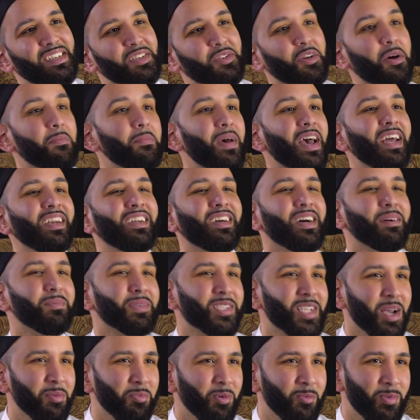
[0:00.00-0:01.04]
So a man
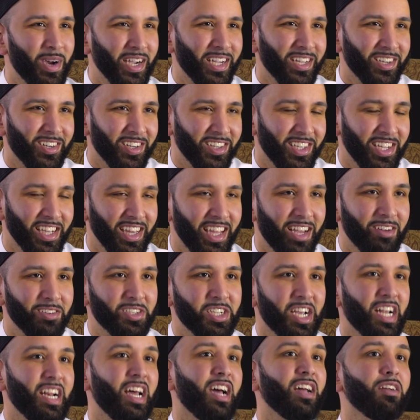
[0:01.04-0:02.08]
comes to Abu Bakr radiallahu
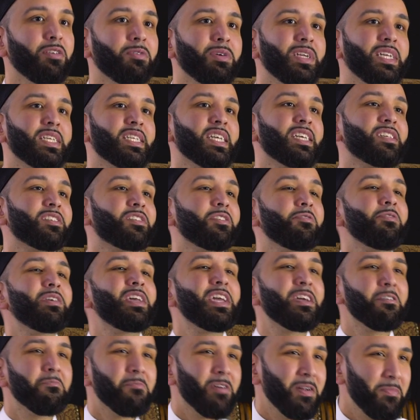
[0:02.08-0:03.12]
ta'ala anhu and he says, "Do you
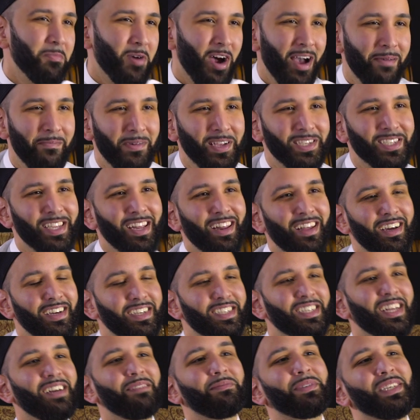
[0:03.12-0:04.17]
hear what Muhammad sallallahu
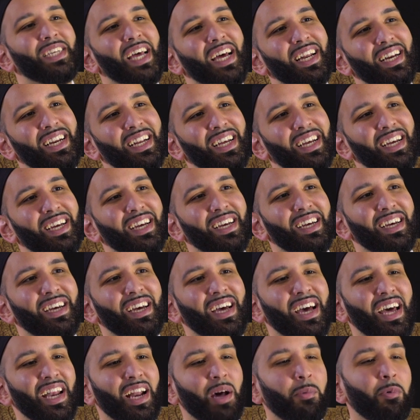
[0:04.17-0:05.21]
alaihi wasallam said?"
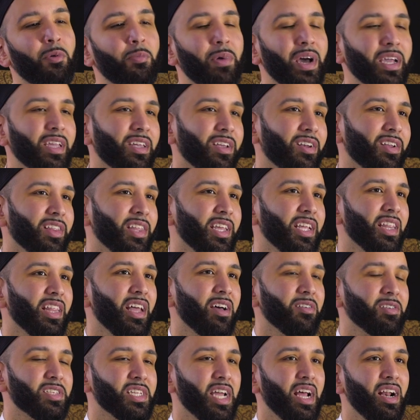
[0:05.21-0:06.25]
And Abu Bakr
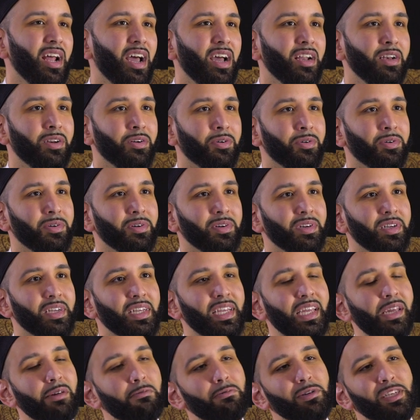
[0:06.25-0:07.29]
radiallahu ta'ala anhu,
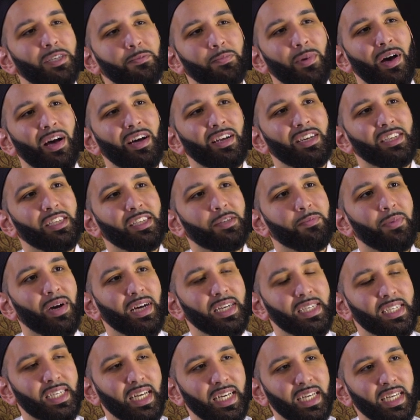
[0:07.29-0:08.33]
he responds
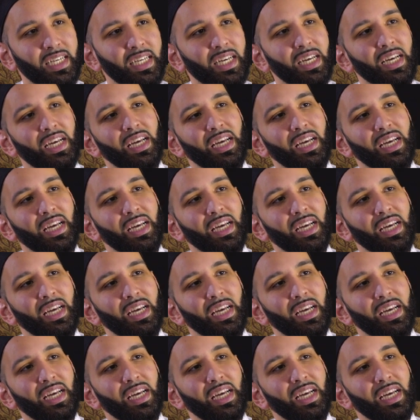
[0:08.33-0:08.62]
by saying,